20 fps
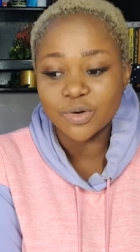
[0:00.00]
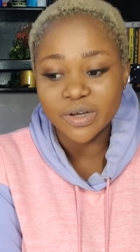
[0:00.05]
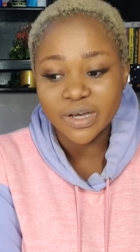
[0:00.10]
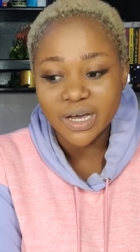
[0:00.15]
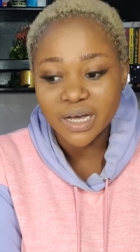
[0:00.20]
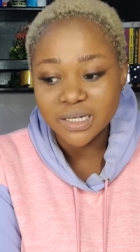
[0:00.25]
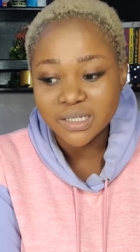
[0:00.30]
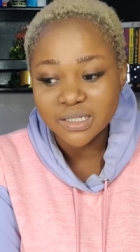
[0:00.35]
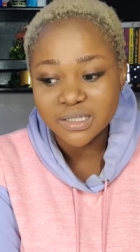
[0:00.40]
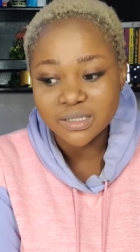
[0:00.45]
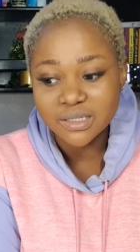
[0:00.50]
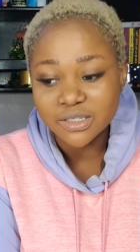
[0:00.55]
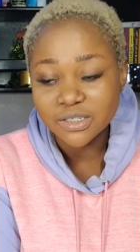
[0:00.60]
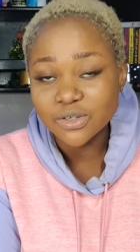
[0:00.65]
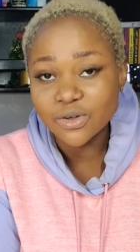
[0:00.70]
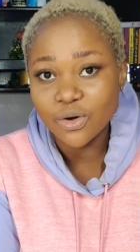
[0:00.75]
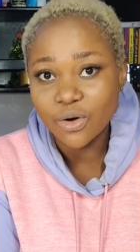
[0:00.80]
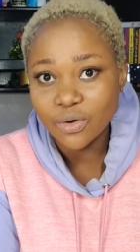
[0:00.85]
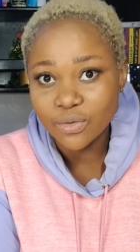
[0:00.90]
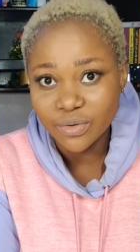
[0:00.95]
Don't get
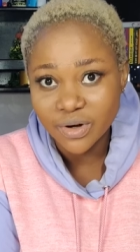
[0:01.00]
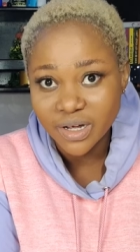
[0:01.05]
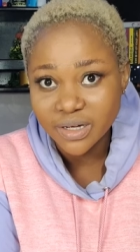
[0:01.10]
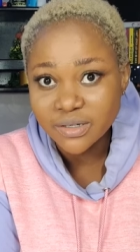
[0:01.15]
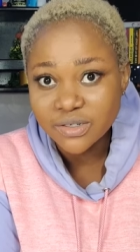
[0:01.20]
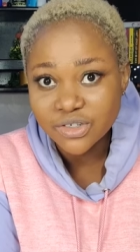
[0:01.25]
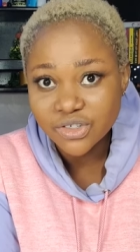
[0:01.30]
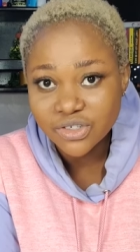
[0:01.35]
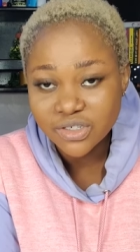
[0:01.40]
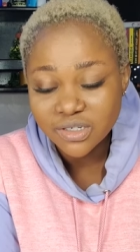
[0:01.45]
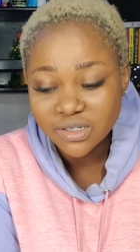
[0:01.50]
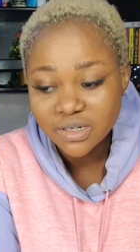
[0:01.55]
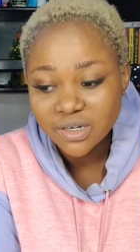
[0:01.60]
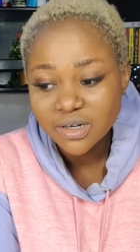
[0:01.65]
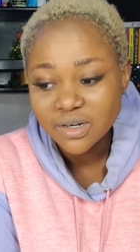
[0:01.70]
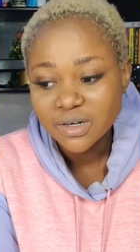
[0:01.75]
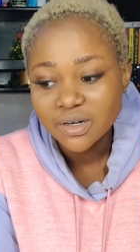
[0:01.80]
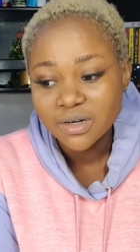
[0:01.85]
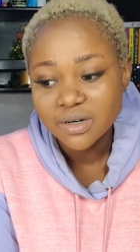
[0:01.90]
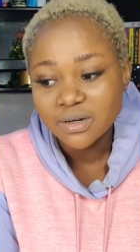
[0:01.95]
discouraged
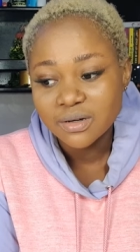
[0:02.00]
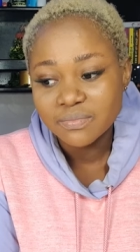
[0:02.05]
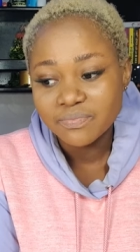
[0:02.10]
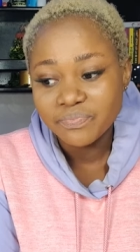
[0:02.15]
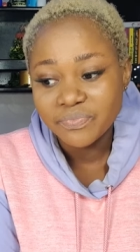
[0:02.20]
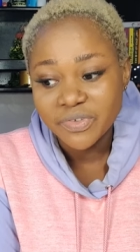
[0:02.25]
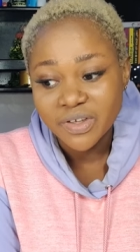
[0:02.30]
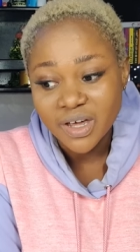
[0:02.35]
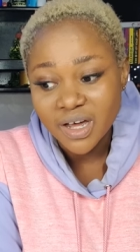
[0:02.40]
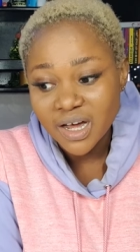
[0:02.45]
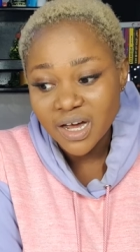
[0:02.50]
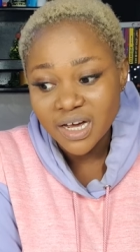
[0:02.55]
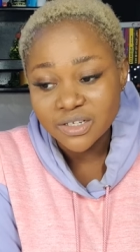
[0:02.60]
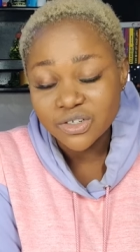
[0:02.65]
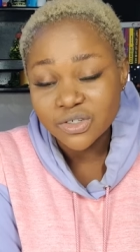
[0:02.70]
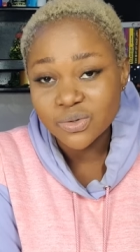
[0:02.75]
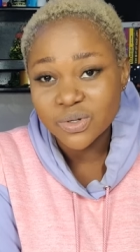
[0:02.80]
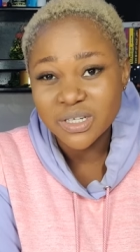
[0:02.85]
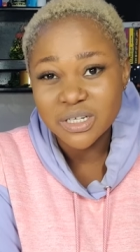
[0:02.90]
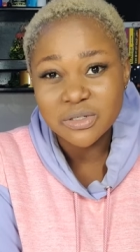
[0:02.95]
yeah, I
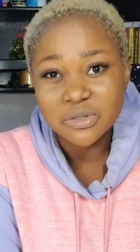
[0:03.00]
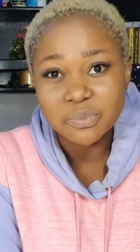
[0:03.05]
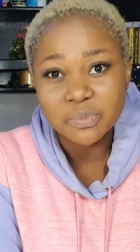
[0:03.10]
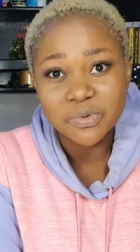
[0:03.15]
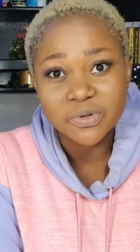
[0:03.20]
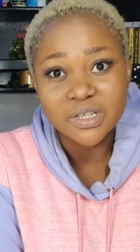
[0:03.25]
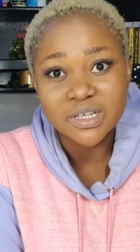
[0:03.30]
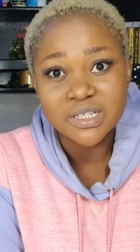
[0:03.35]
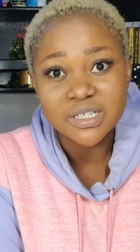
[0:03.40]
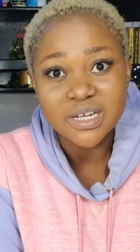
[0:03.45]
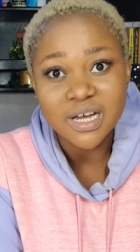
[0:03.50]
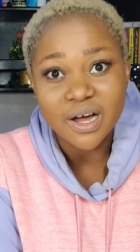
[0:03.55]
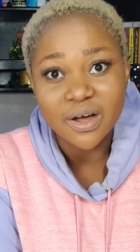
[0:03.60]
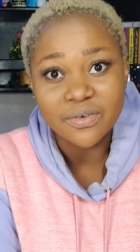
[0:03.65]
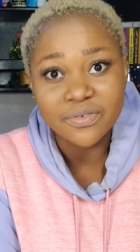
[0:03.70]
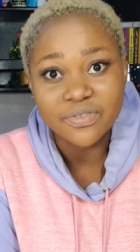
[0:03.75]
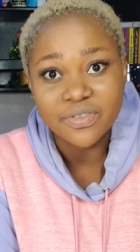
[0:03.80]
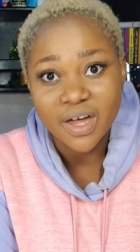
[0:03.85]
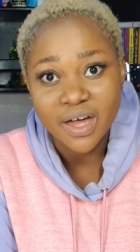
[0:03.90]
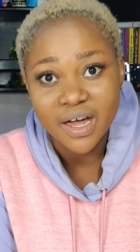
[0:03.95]
just wanted to put this
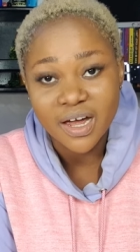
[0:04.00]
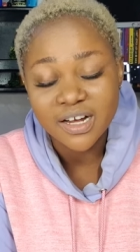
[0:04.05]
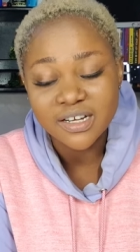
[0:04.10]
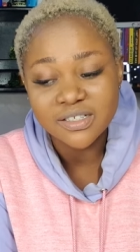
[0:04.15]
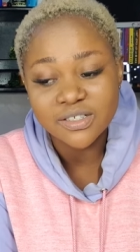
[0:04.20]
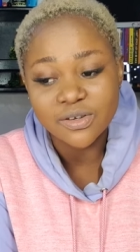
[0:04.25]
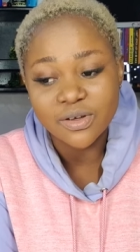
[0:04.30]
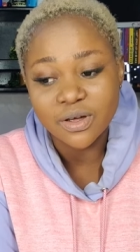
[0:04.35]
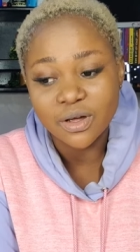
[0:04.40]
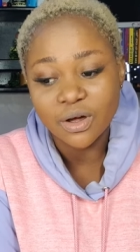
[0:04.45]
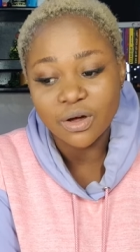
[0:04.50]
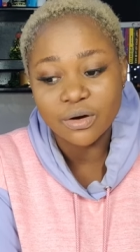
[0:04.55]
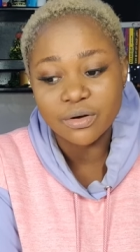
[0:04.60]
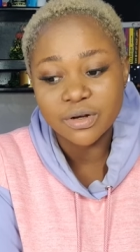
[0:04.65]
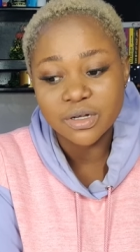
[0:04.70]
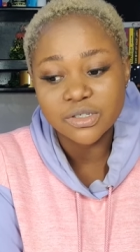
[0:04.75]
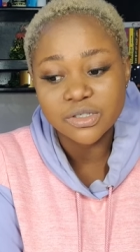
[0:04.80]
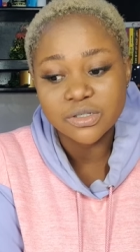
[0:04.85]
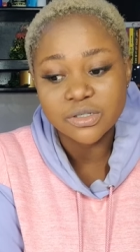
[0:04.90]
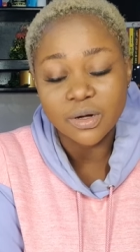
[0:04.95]
out there to
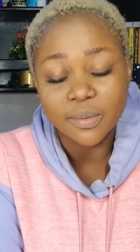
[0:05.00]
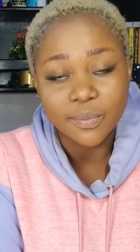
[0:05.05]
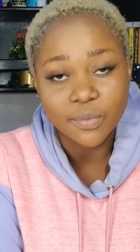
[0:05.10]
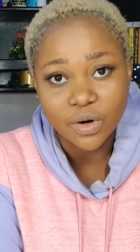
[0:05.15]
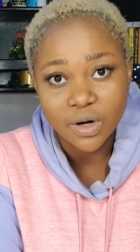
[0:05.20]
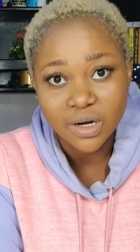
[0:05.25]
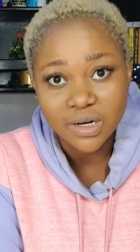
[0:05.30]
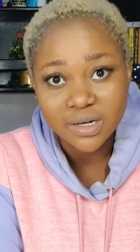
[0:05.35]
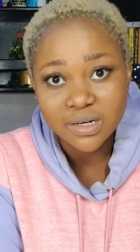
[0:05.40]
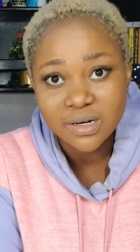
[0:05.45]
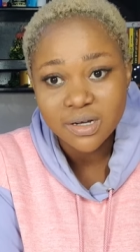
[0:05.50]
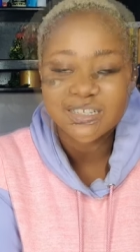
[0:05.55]
encourage someone.